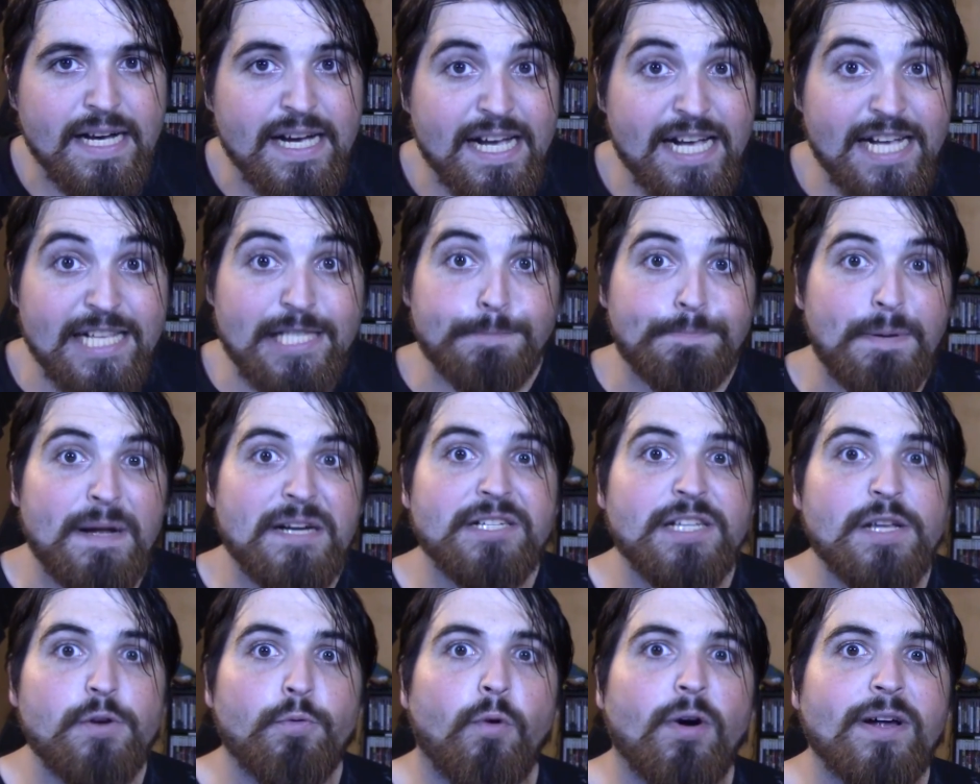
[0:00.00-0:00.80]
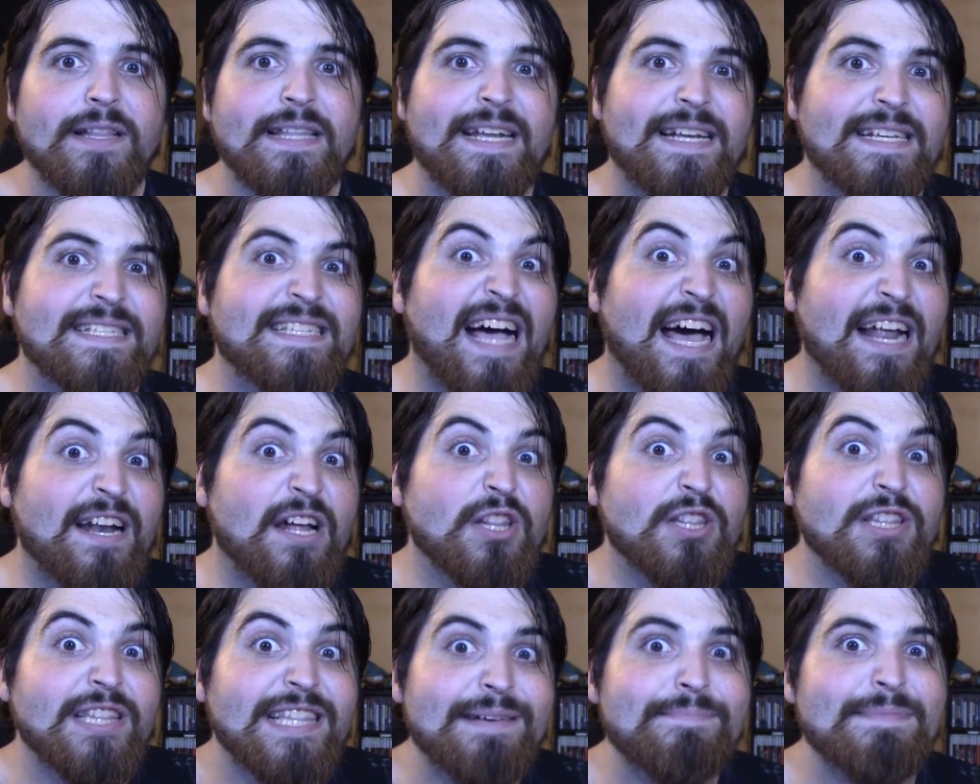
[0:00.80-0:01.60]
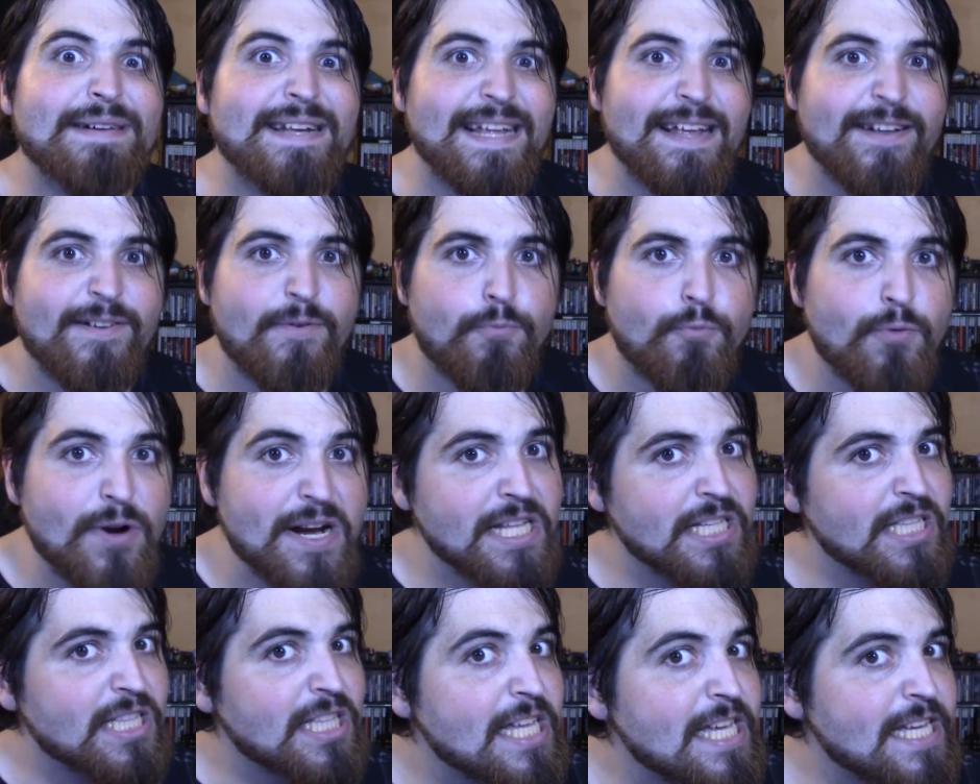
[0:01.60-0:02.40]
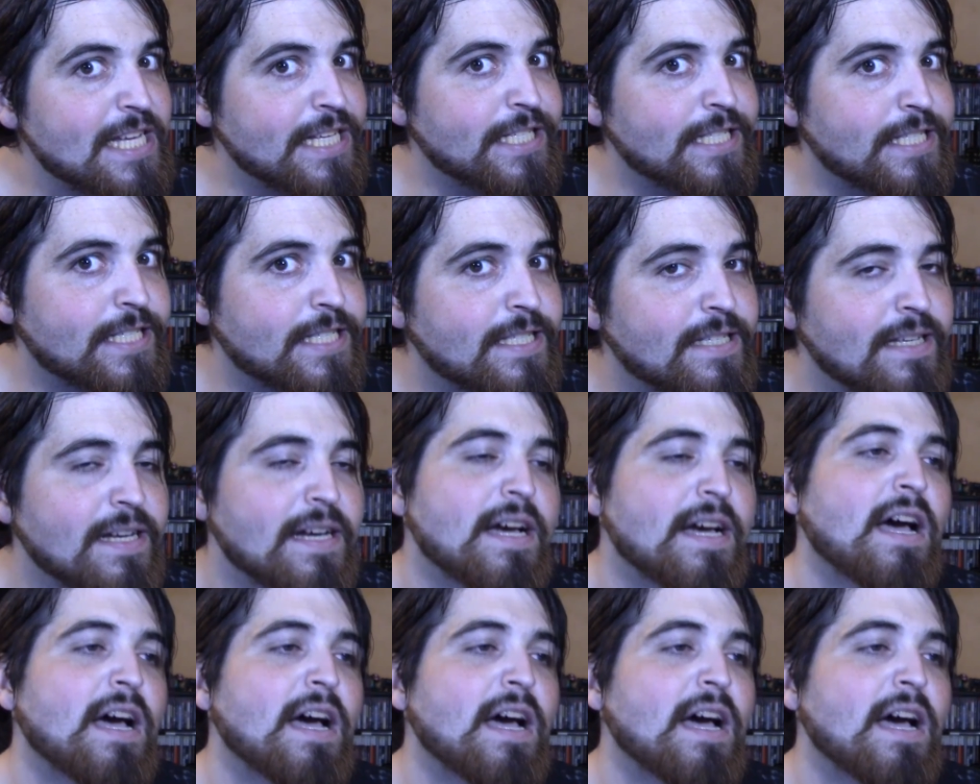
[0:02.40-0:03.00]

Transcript: especially one that is on a limited release.